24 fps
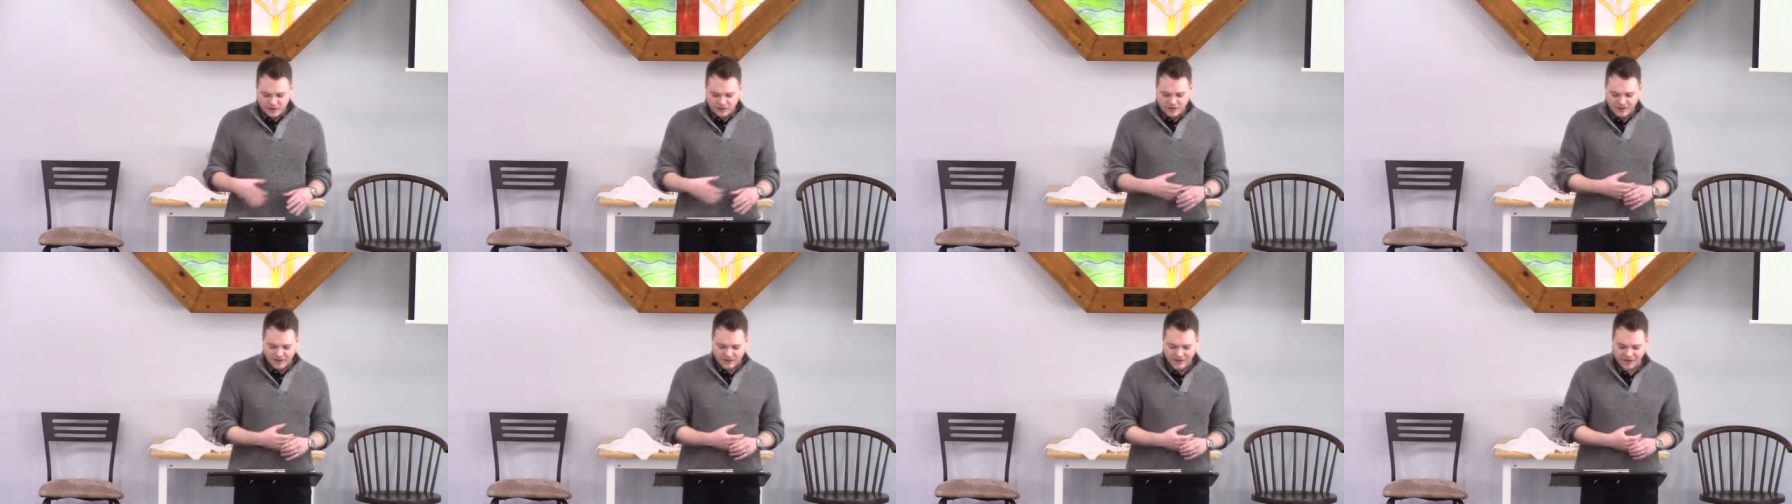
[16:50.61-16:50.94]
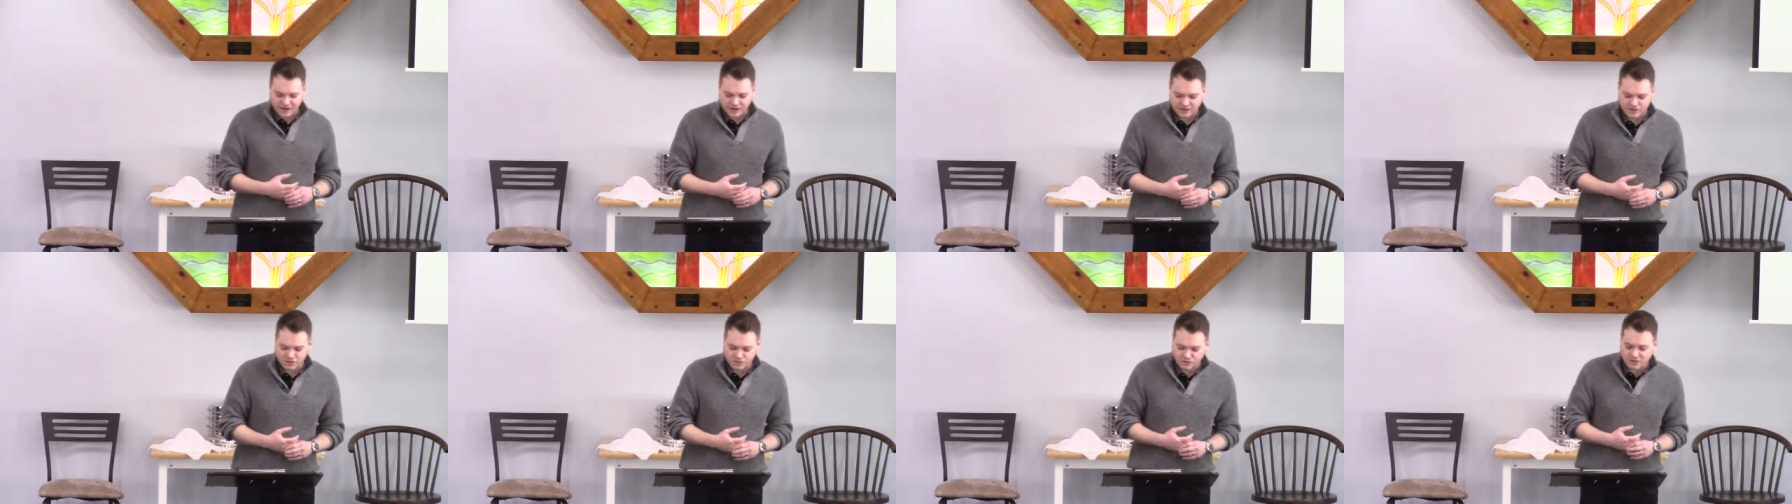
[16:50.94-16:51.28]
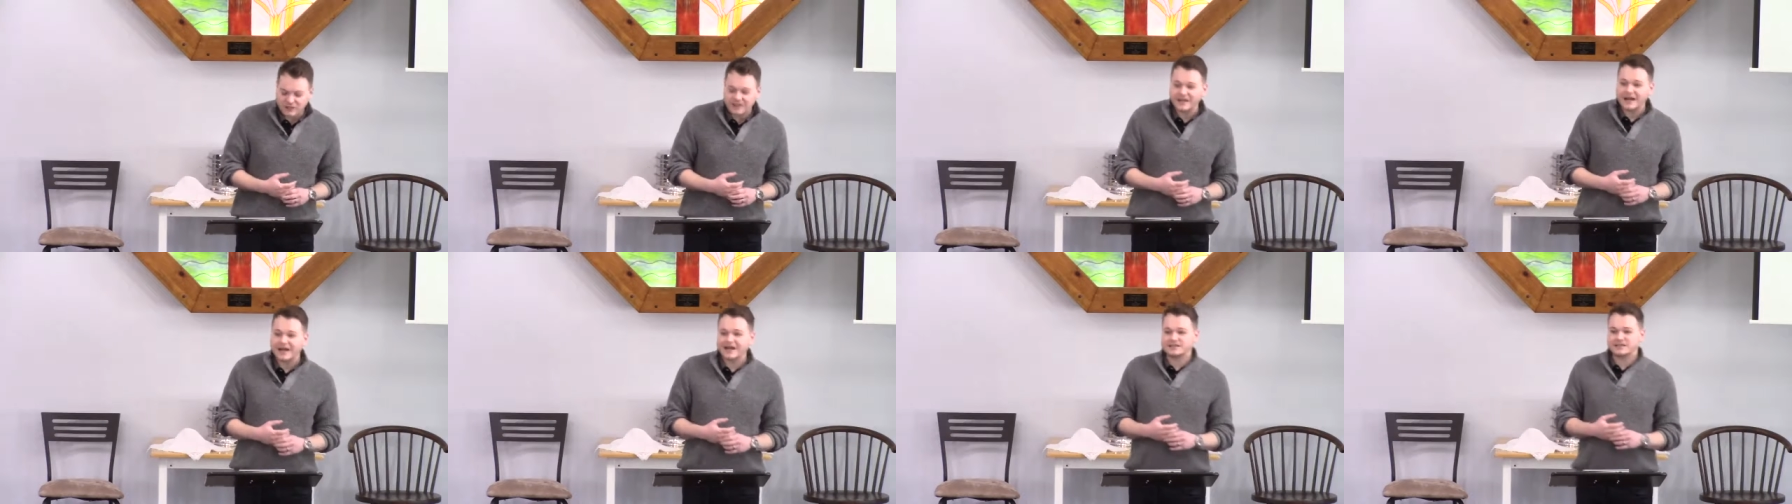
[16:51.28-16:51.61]
that God is
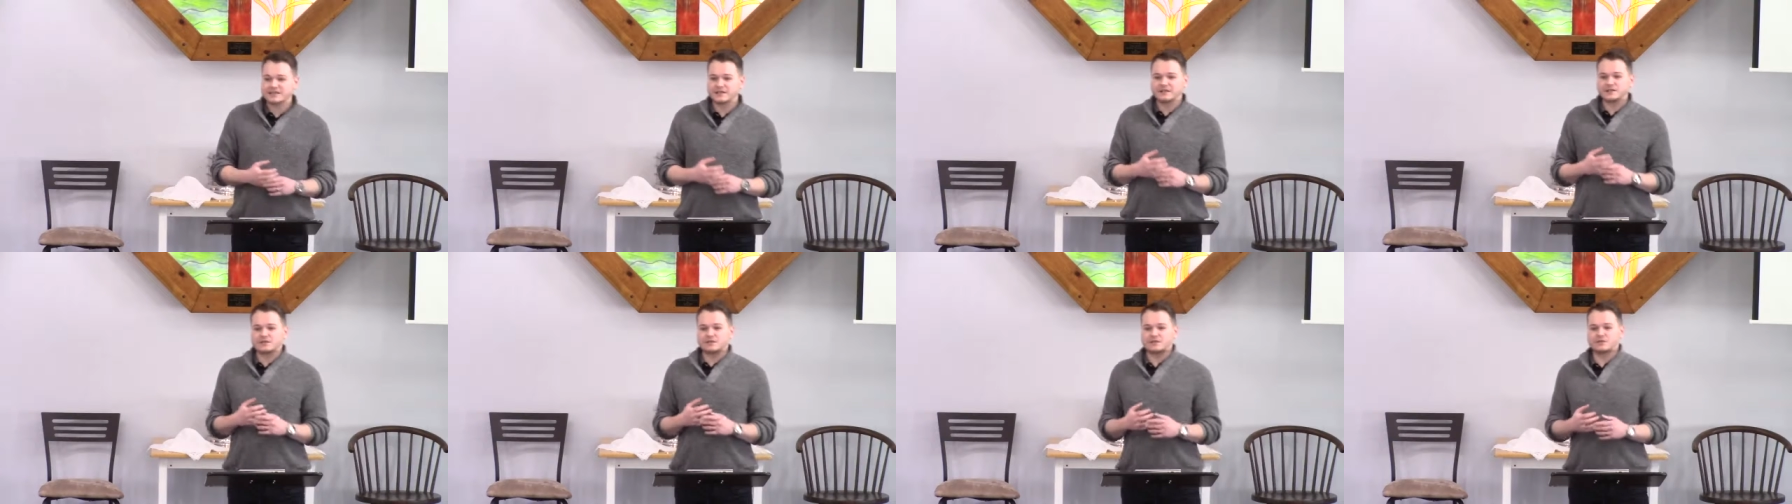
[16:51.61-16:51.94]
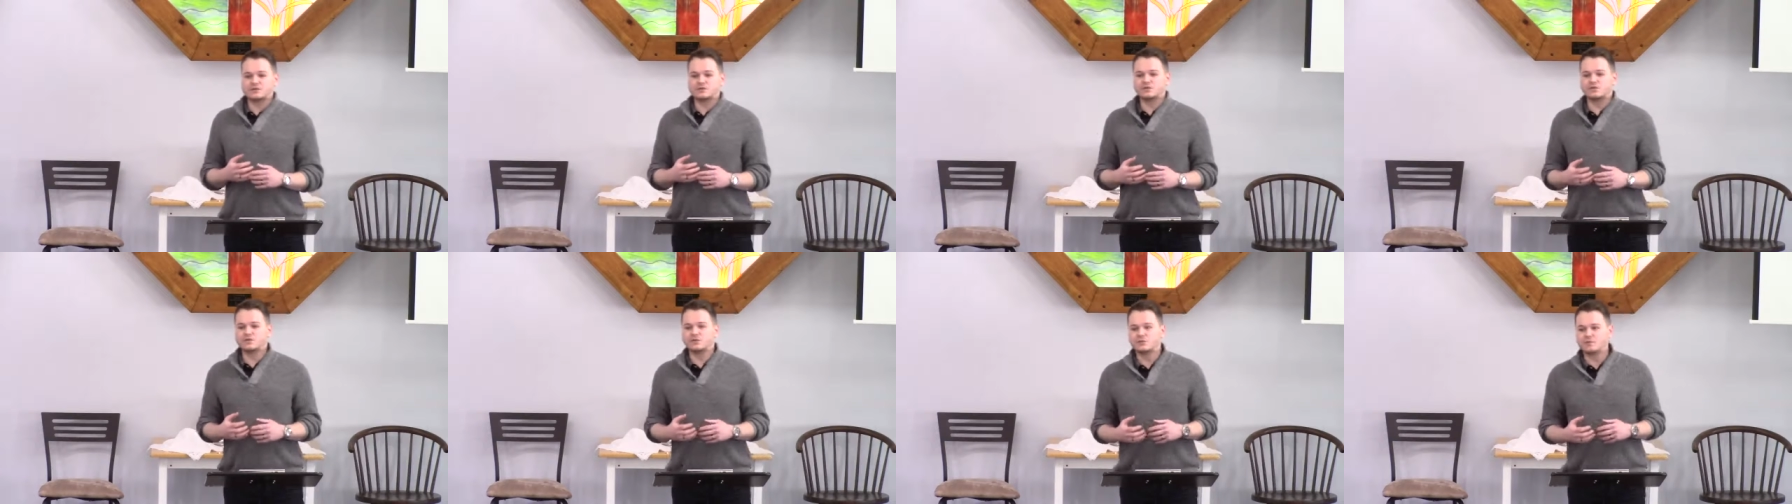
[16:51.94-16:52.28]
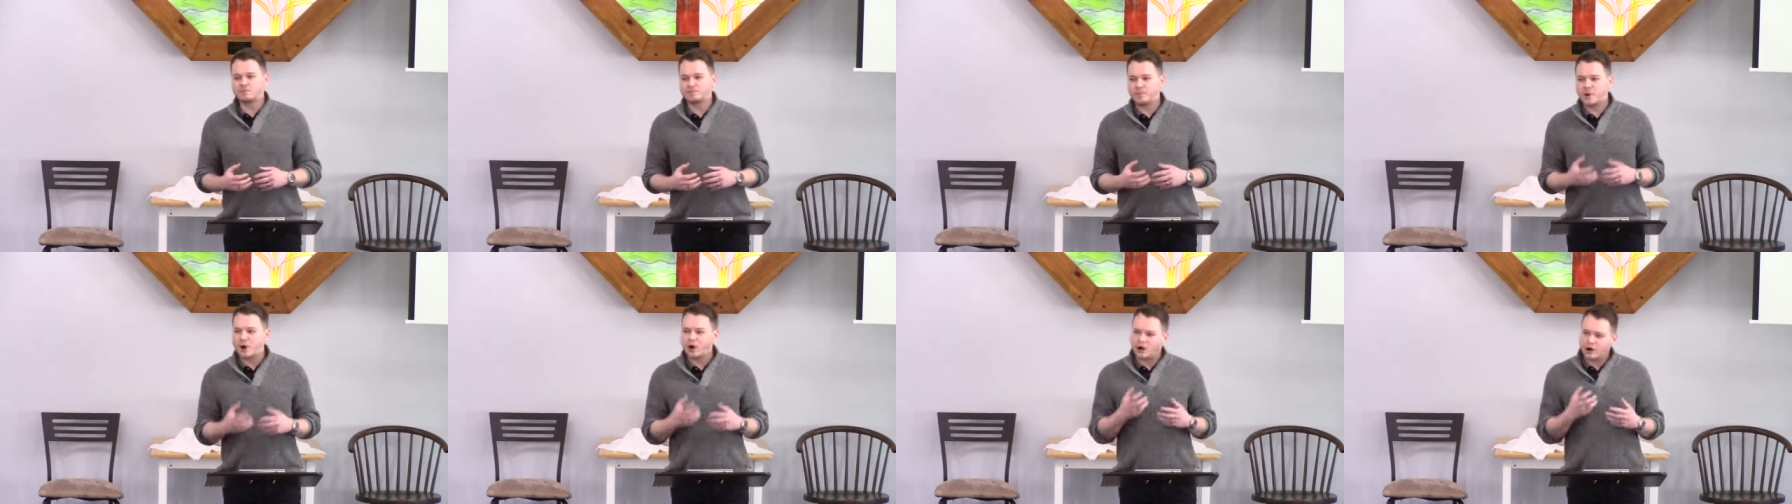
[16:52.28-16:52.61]
really asking
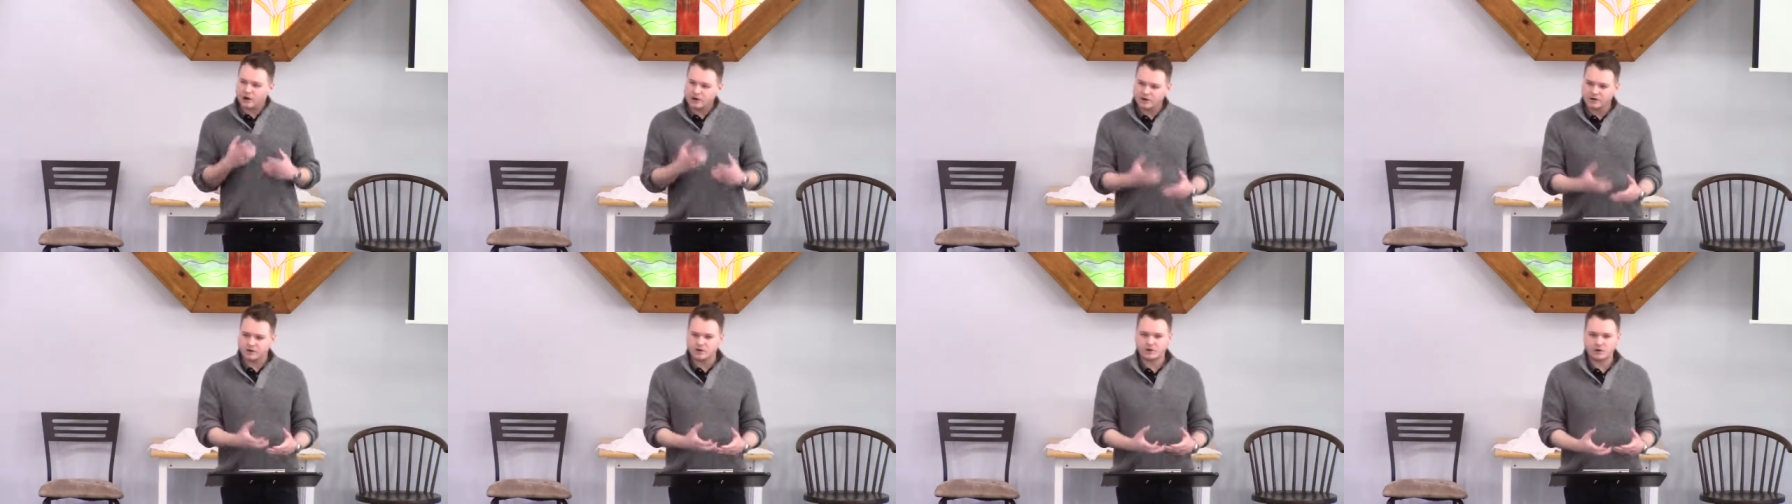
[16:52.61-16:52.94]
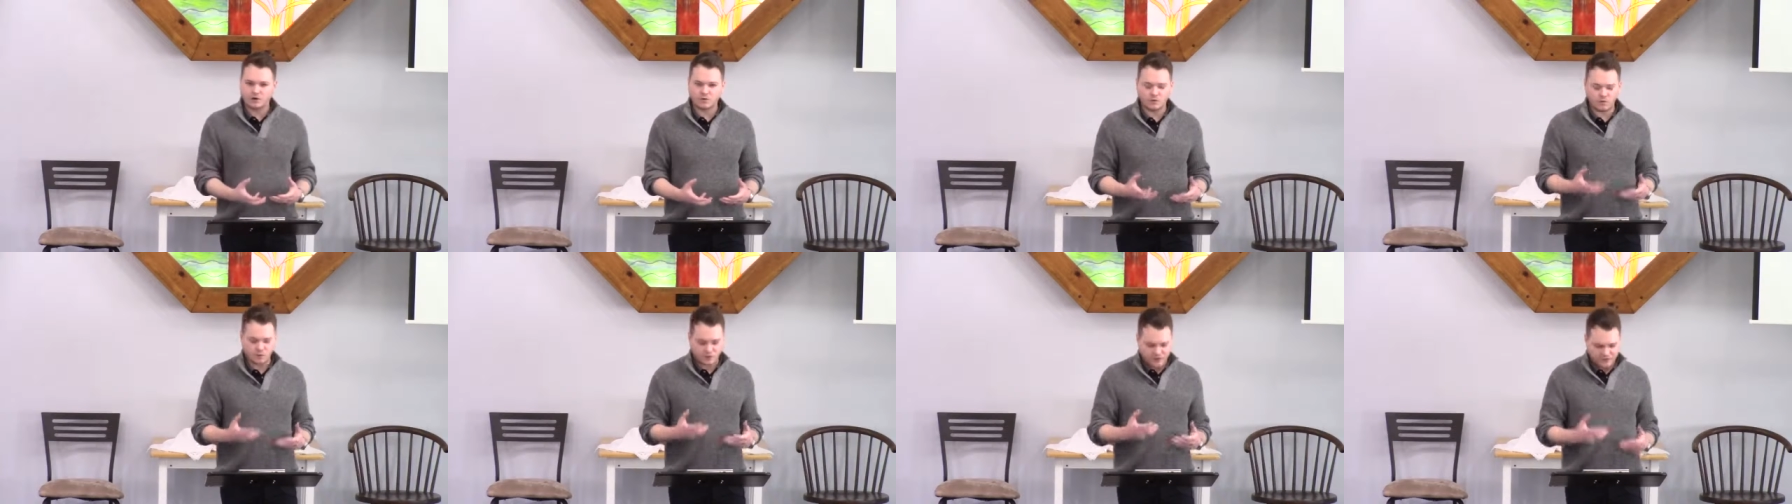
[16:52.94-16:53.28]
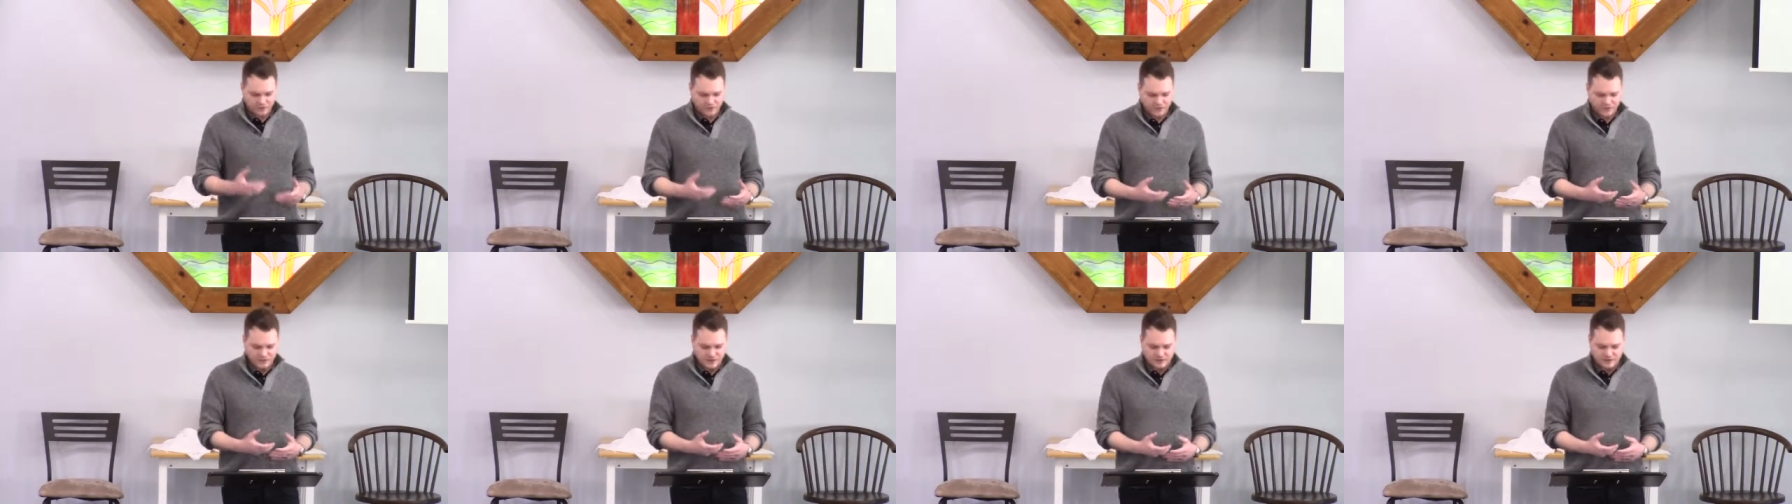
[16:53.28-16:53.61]
to partner
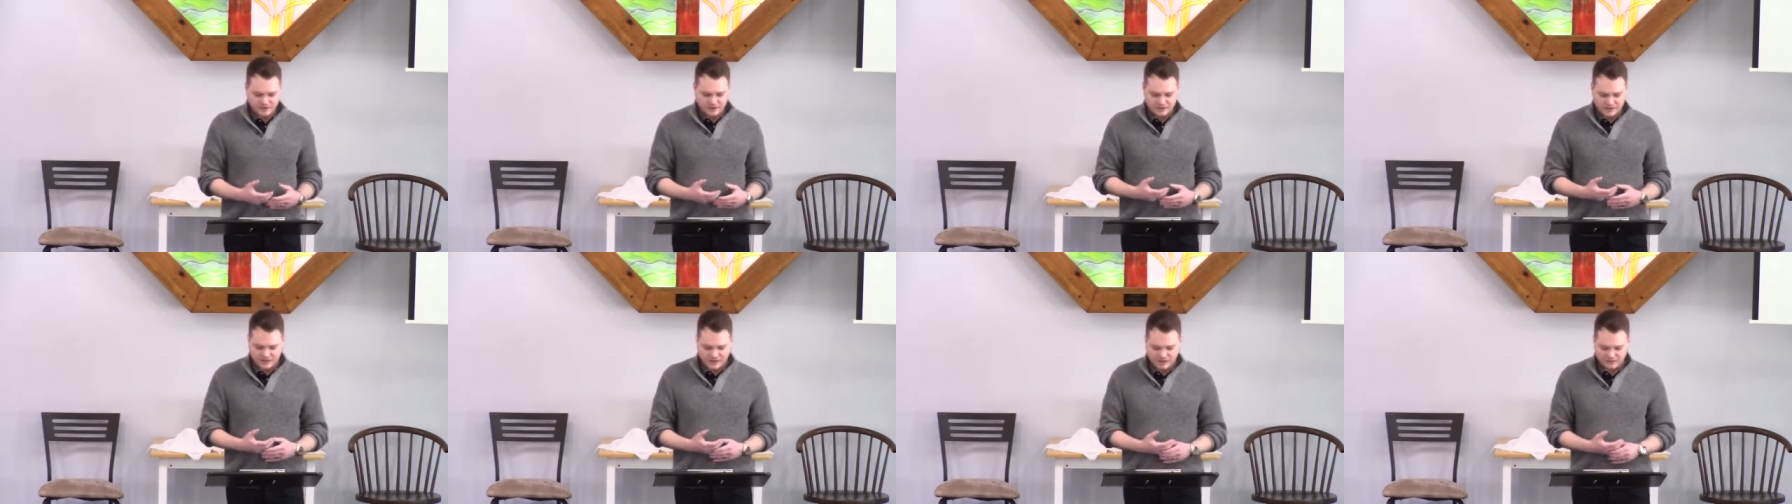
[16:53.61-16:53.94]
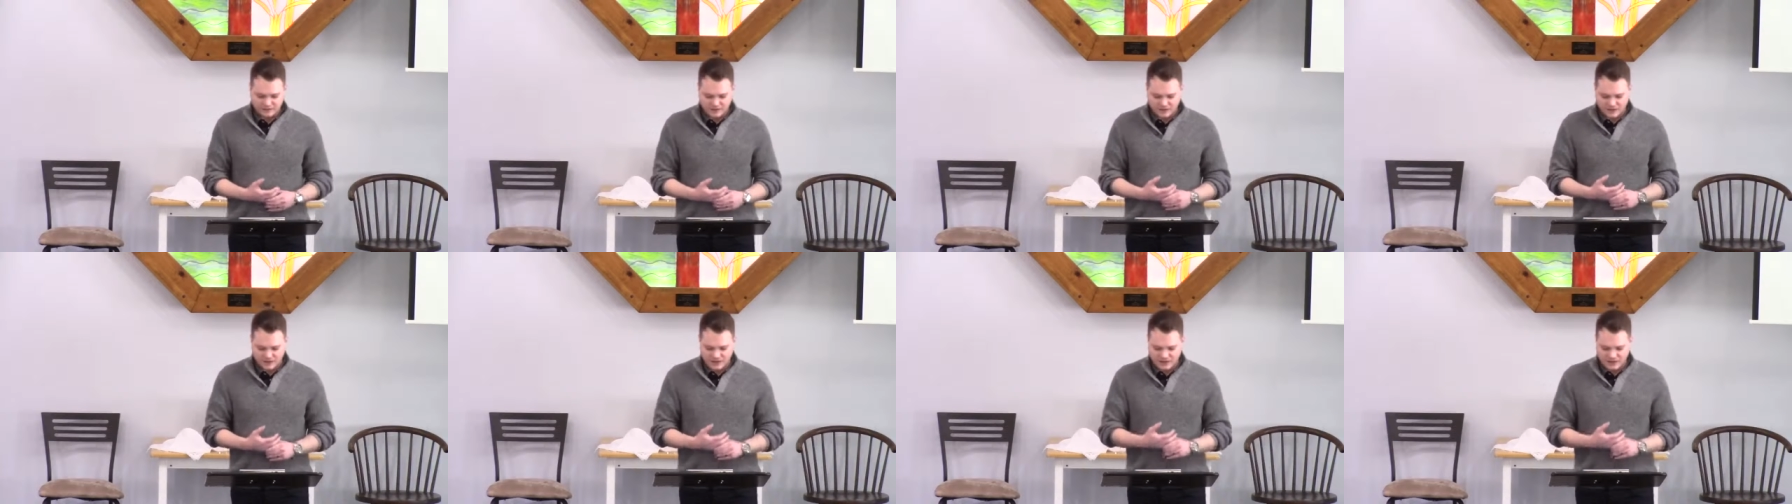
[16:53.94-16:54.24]
with David